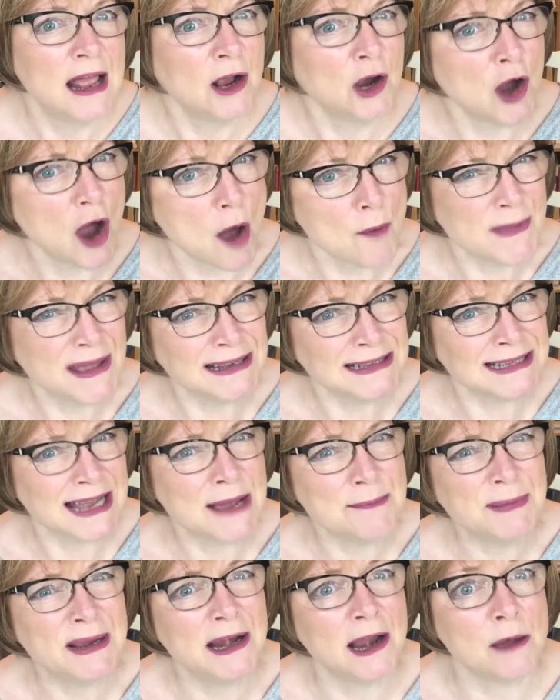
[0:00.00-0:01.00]
Comment
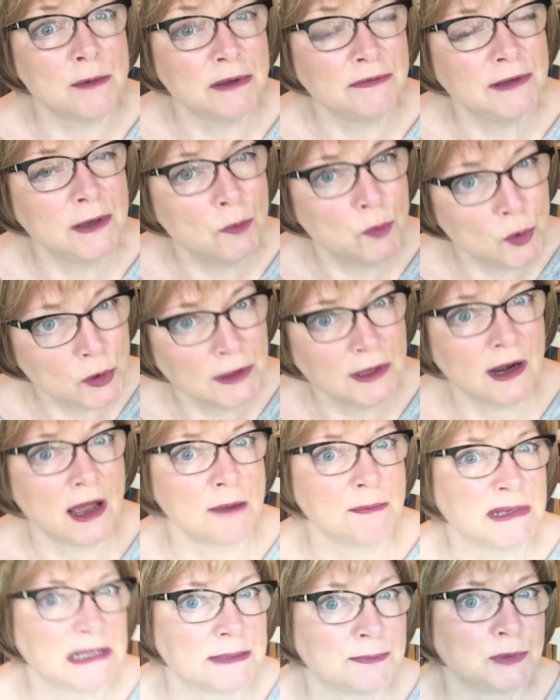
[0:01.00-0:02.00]
down below if you would
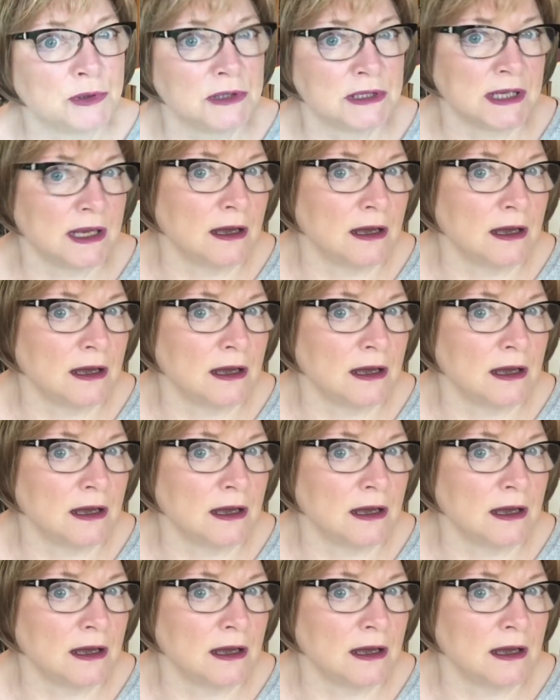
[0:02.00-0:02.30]
like me to put